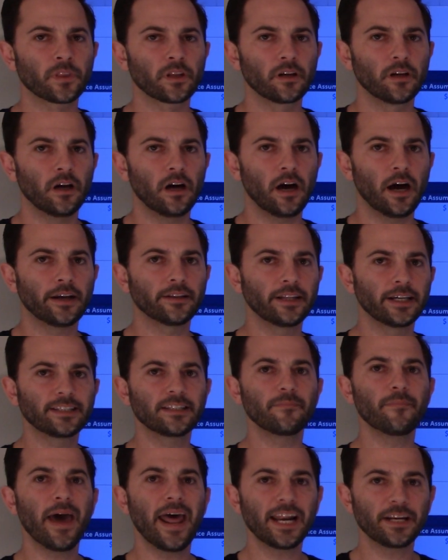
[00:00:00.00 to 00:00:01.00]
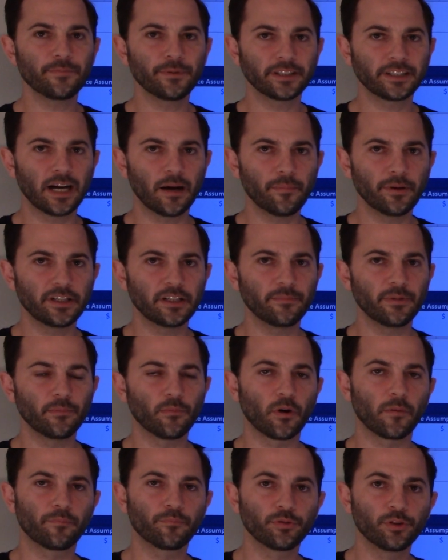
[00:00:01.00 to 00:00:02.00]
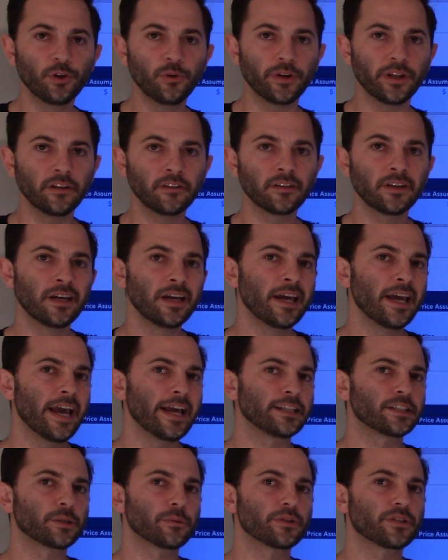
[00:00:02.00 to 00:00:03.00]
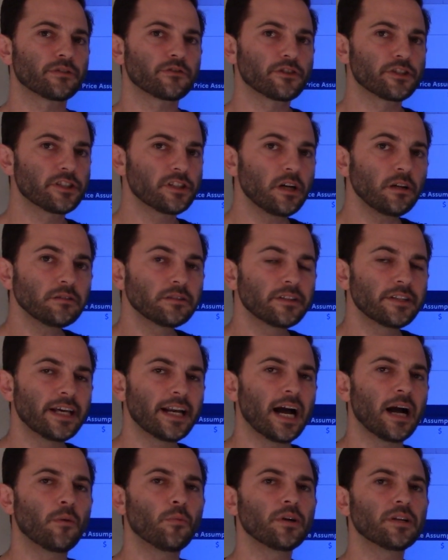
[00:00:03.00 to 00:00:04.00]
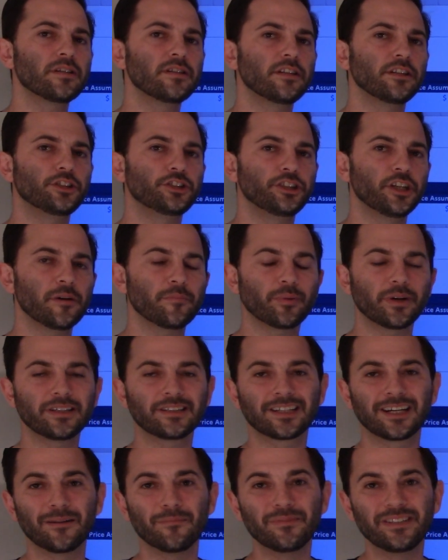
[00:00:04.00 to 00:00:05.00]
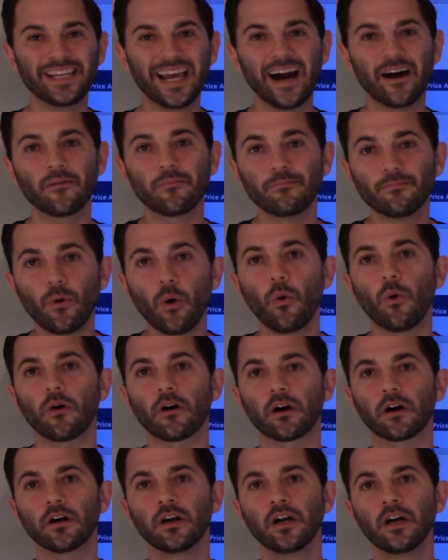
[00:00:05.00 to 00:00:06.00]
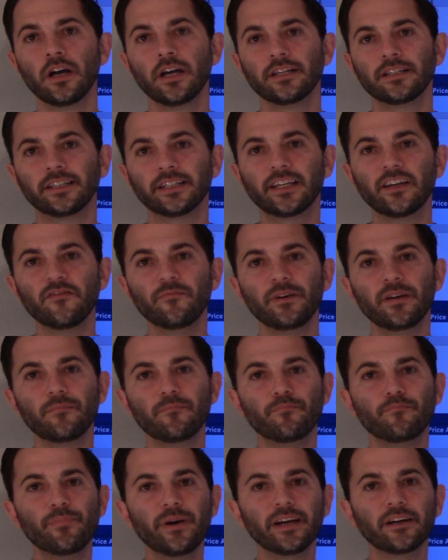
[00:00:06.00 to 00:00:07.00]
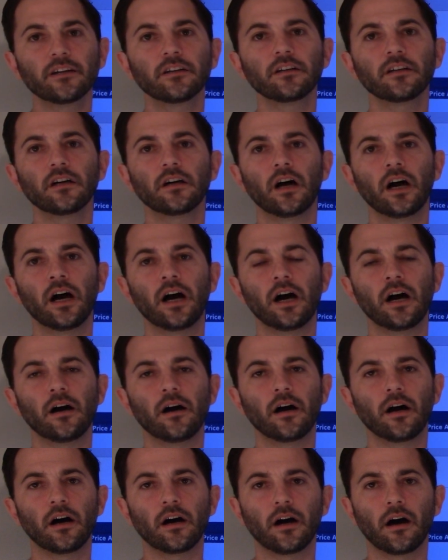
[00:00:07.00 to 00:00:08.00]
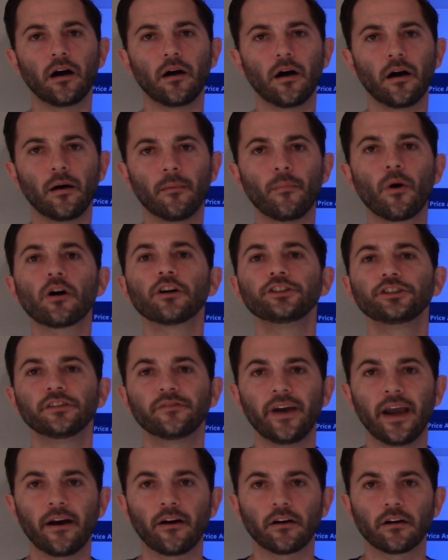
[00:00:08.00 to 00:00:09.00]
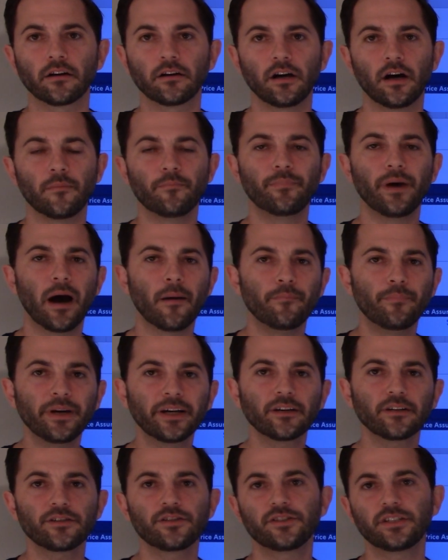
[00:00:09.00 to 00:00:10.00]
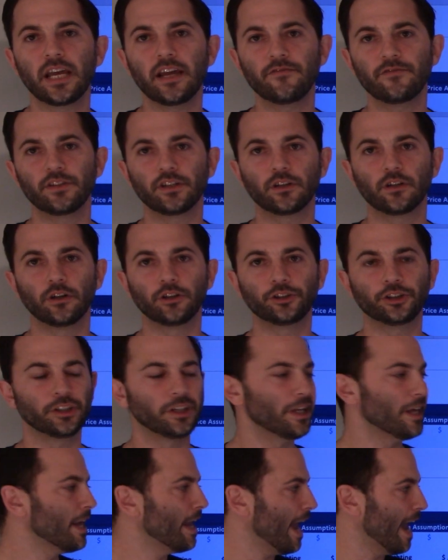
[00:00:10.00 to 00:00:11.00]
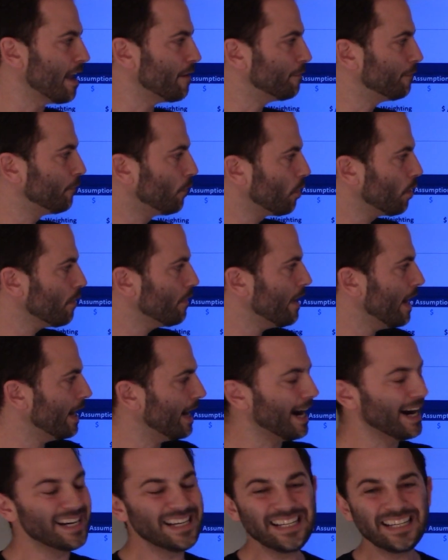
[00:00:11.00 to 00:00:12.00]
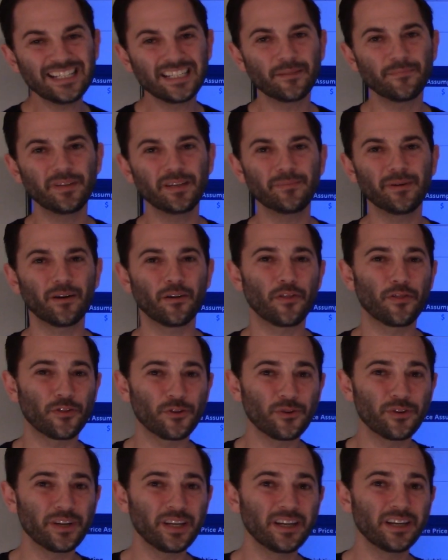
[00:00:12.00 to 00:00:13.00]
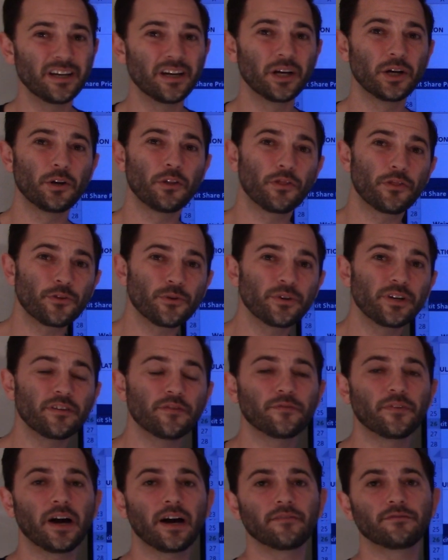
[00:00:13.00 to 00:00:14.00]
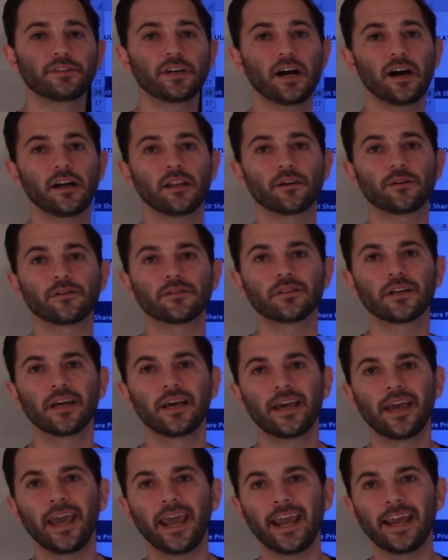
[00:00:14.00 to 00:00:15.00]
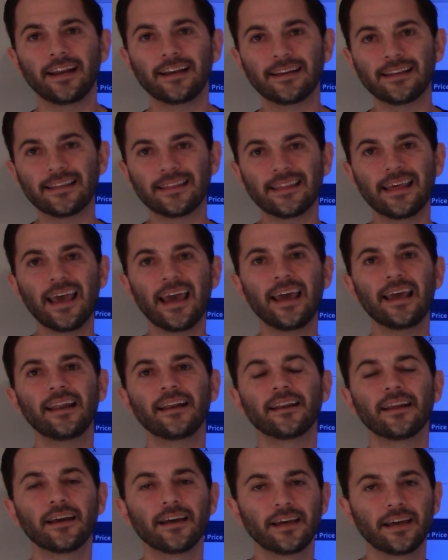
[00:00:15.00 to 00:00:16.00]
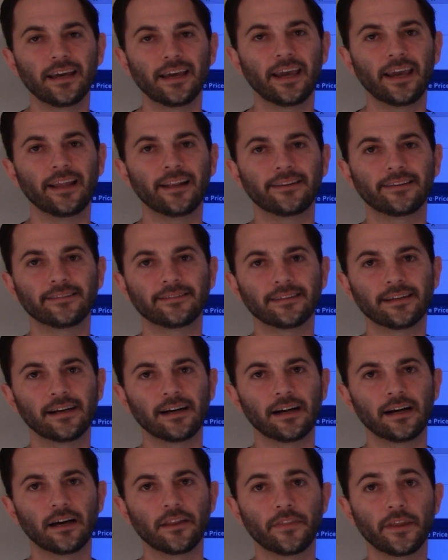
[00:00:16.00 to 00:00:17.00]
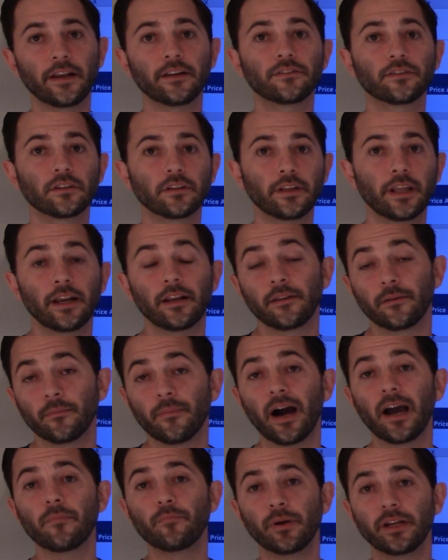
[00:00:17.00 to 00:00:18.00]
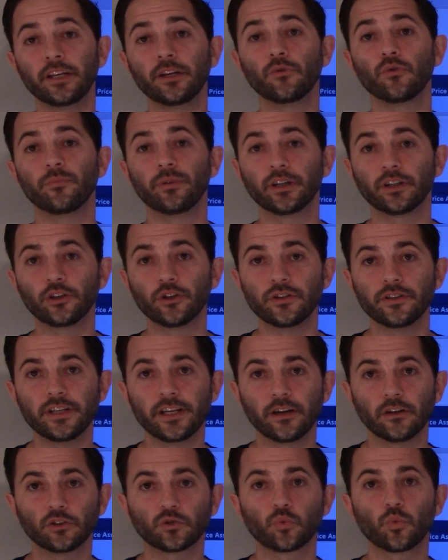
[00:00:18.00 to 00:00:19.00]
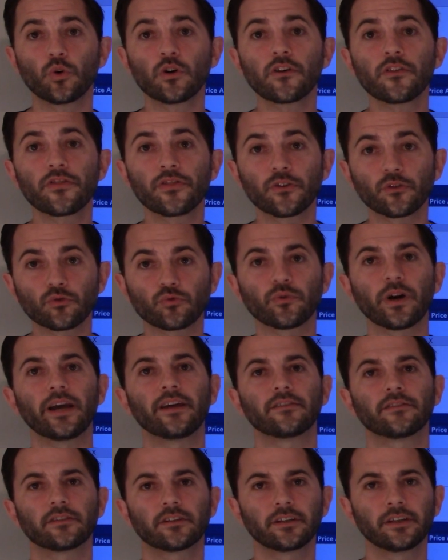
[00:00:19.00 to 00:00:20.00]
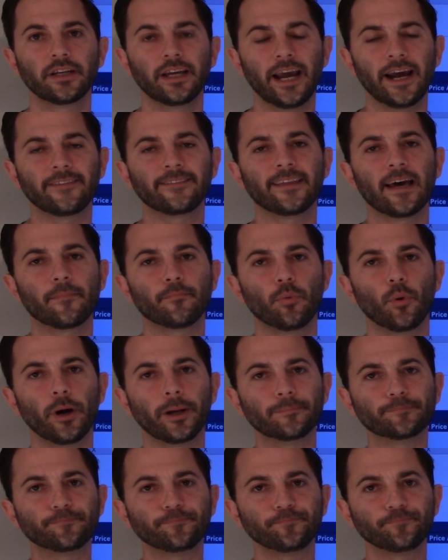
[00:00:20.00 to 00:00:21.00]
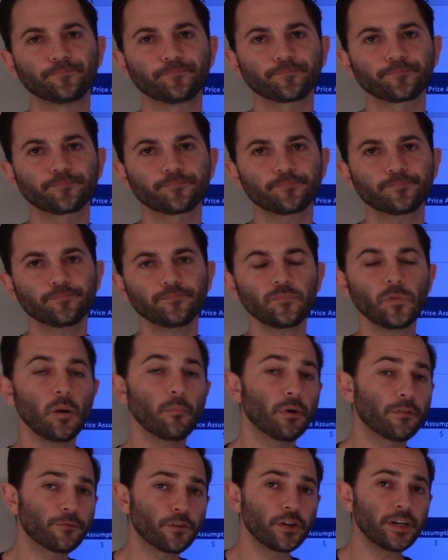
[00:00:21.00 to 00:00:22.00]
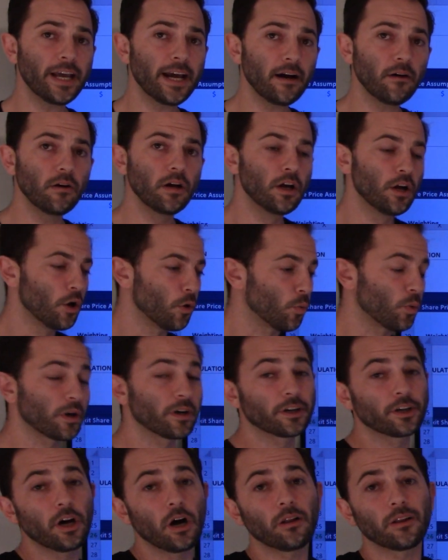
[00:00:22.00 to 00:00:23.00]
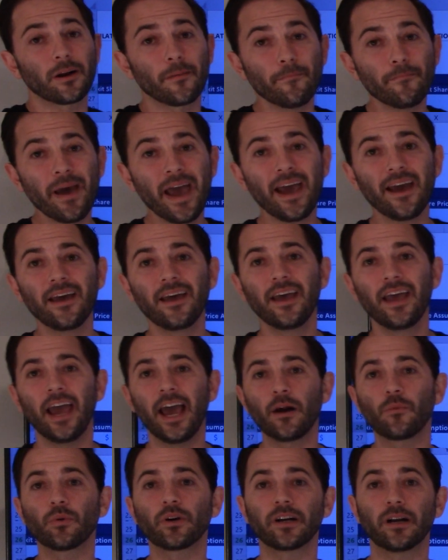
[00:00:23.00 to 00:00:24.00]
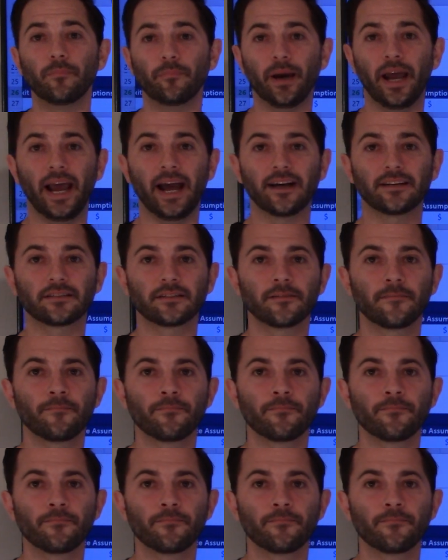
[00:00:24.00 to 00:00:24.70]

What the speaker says: I'd like the management company to be more prudent, and so as a result of that, I want to see the share price come down more to give me bigger a margin of error, a bigger safety cushion, and for that I need it to be about $30, $35, and then then in my opinion would be a good deal. It's worth the risk at that point. But for now, we're going to call it a meh, and we're going to pass.